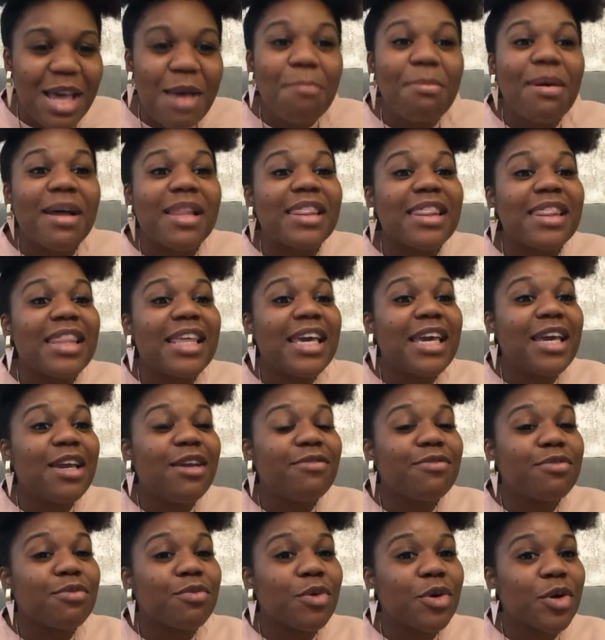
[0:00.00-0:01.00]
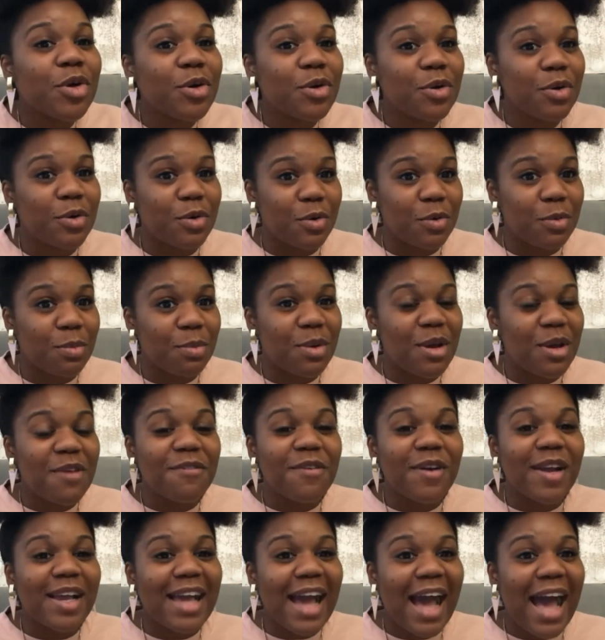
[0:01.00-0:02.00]
but leave room
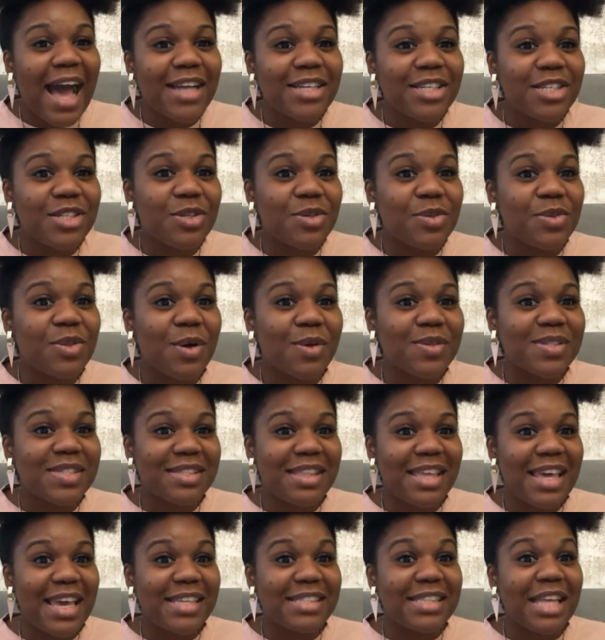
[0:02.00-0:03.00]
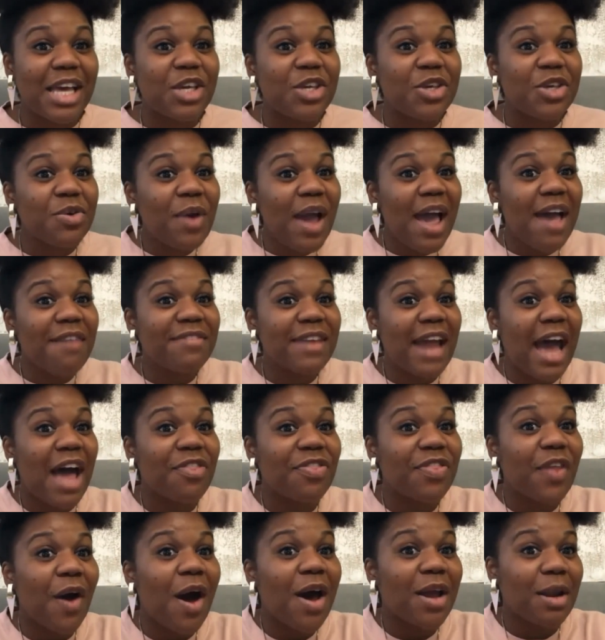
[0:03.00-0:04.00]
for God to do those things that you have
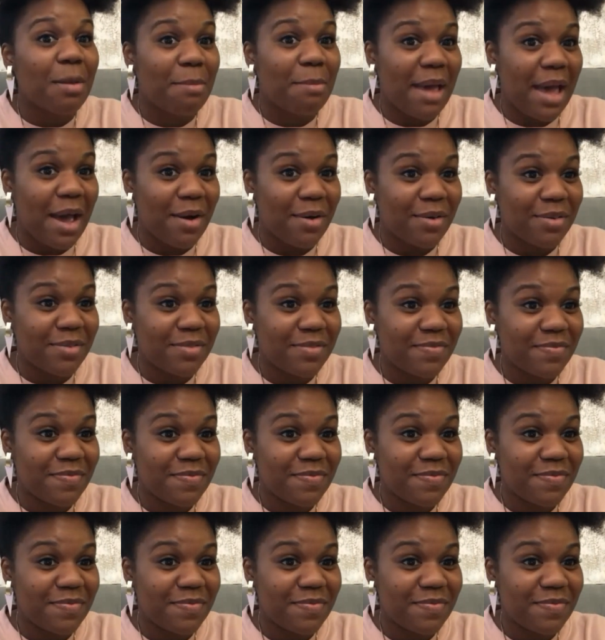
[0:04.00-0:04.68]
not thought about.